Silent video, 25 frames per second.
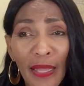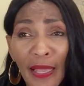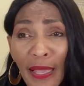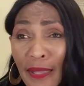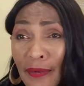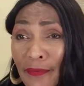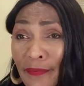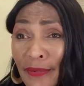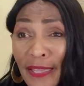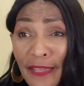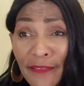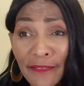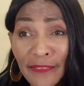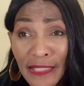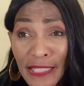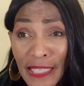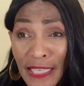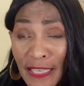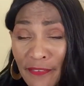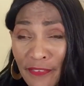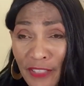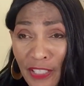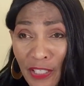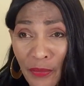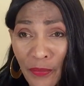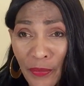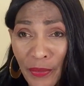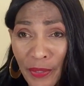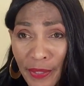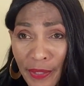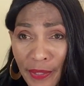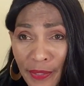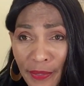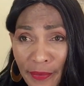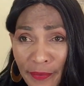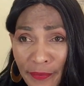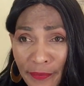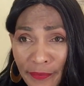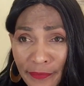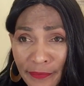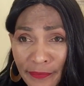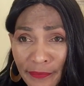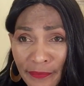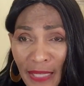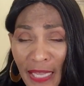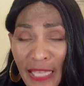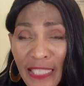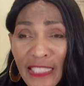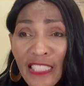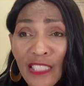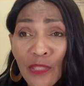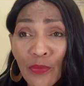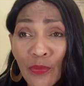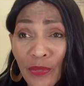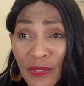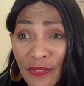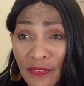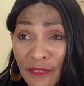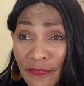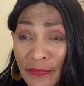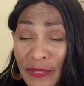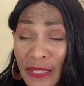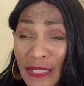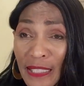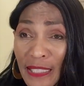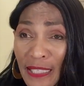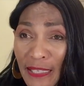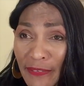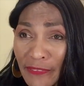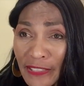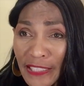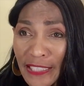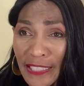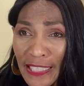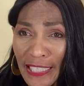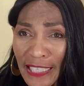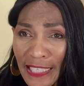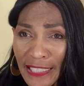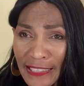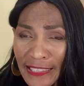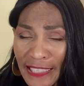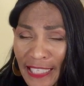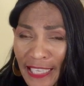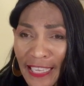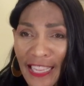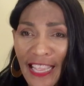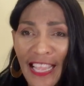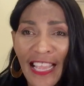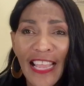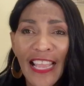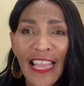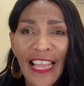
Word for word: I don't have to have anywhere to go. I just want to smell lovely that day.